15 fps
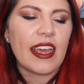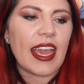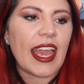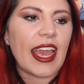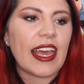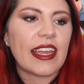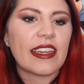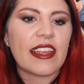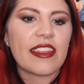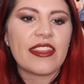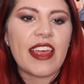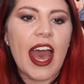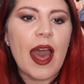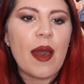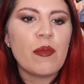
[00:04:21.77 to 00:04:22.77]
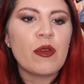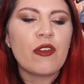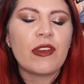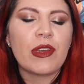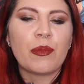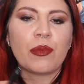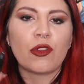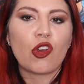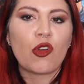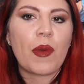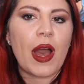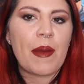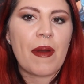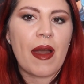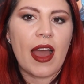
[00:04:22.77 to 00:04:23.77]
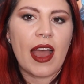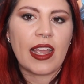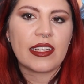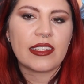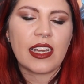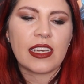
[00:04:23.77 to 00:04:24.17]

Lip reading: And that movie blew my mind.